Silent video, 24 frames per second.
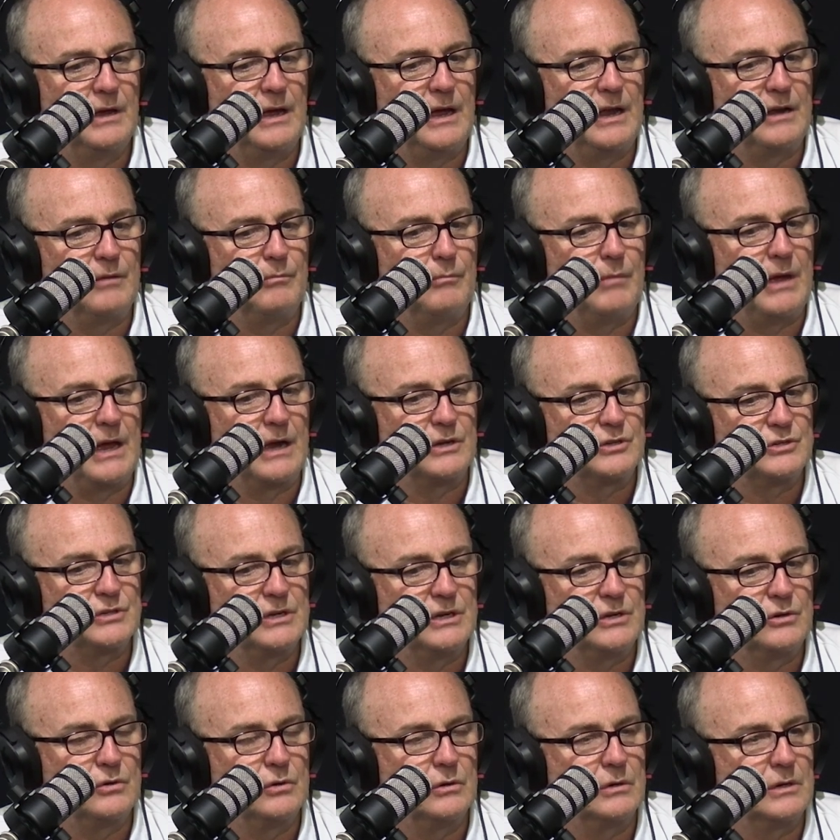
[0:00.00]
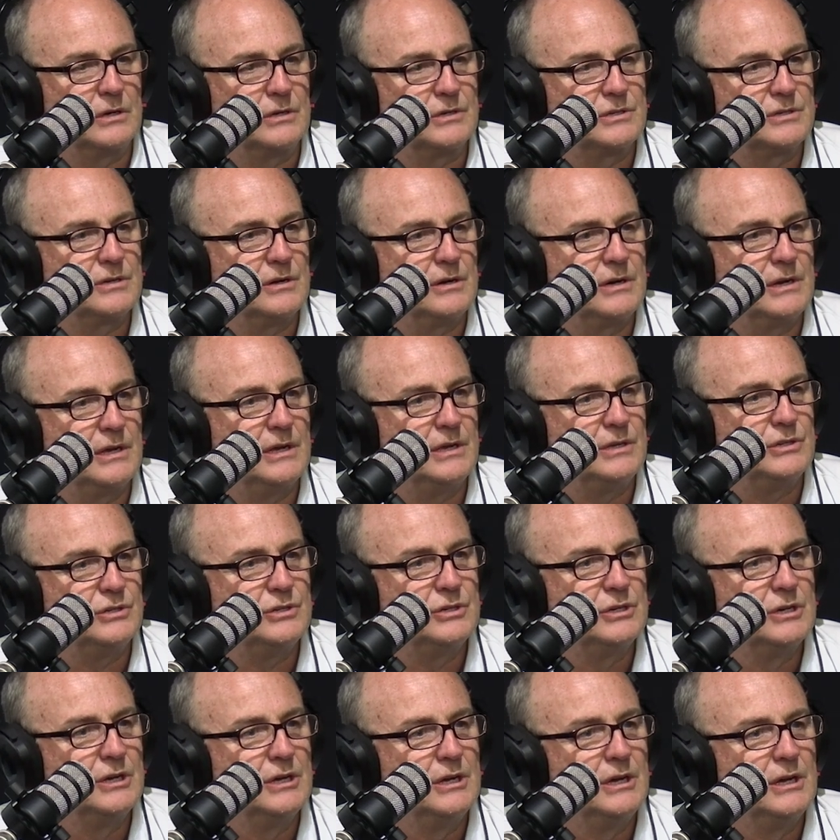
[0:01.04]
had a magazine called Inside
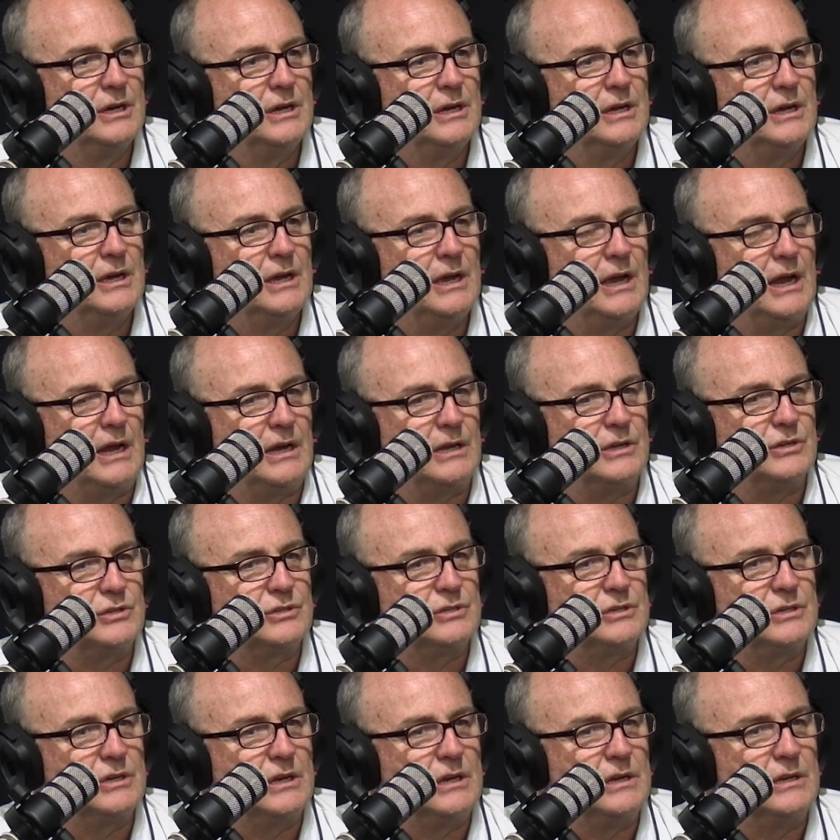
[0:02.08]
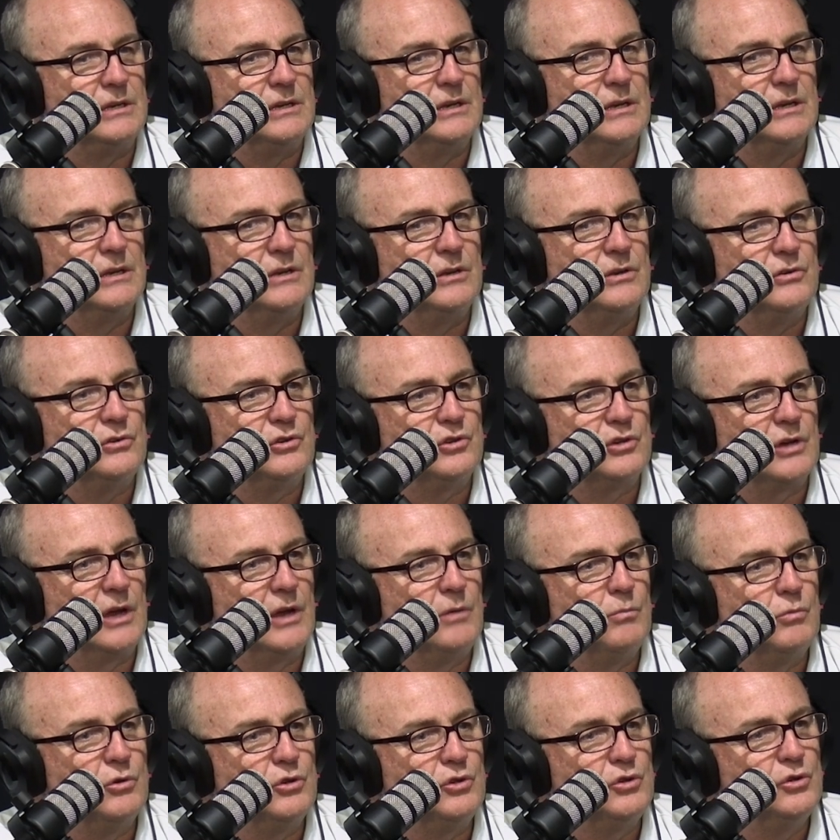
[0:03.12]
Edge, and he said,
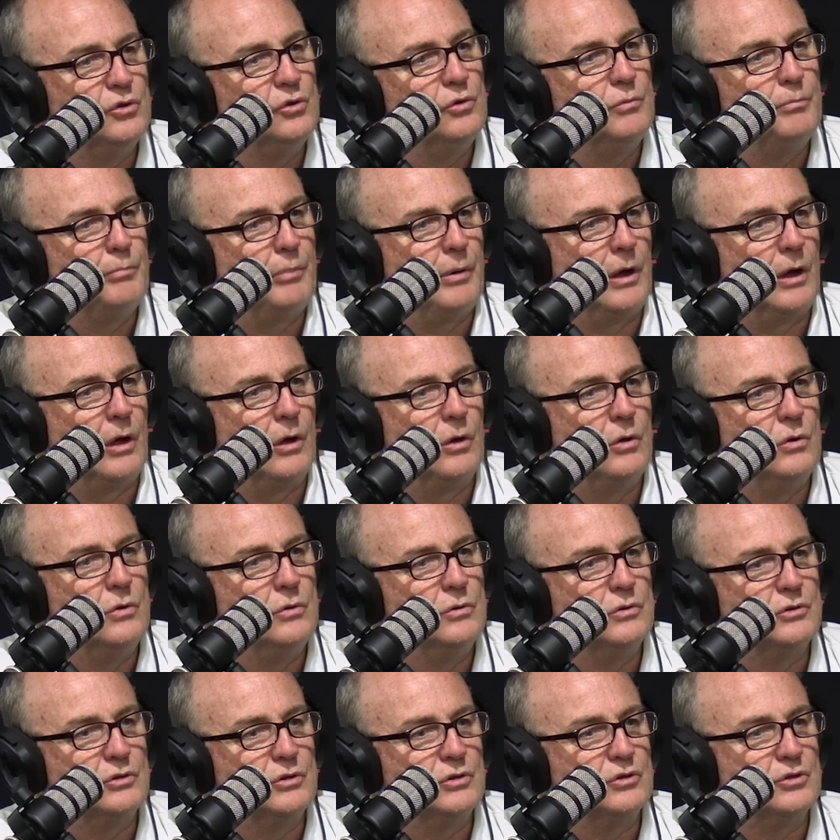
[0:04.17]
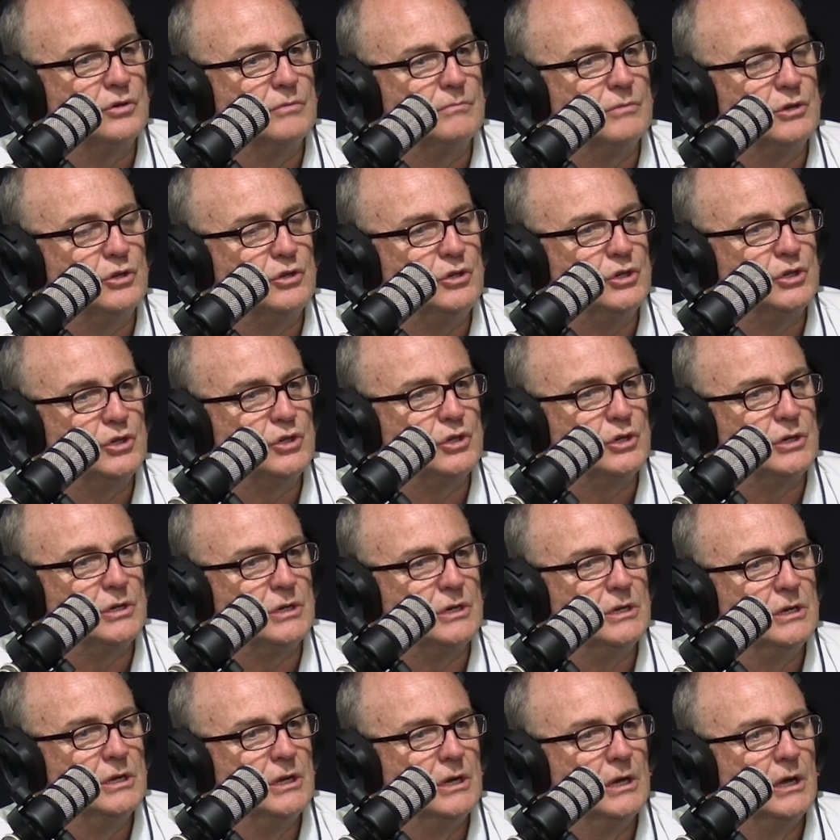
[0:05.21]
"Shane, would you pose as a
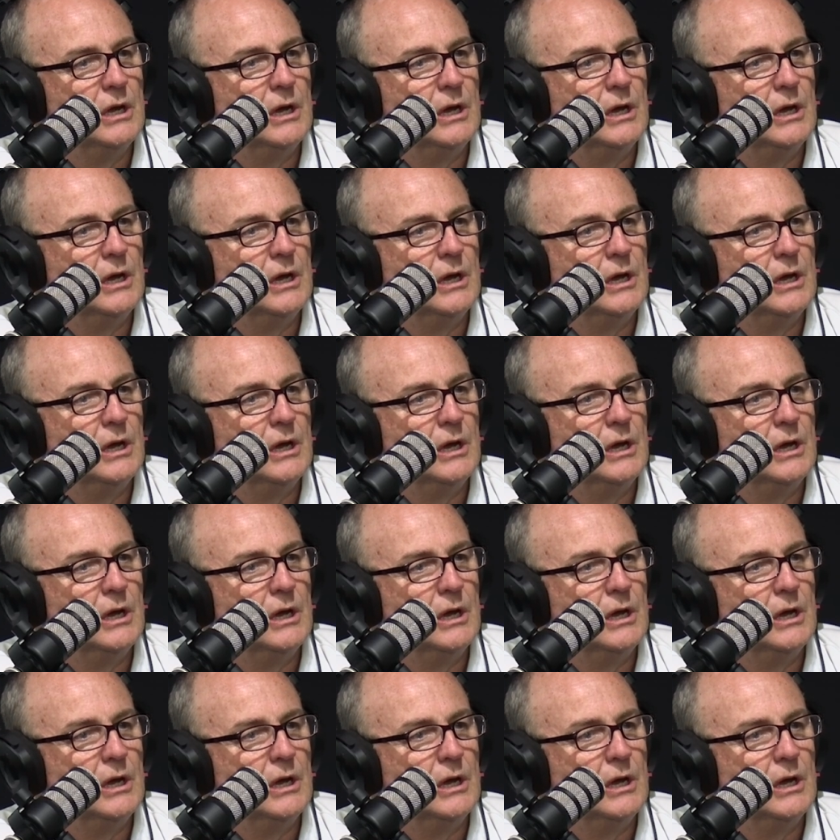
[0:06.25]
magician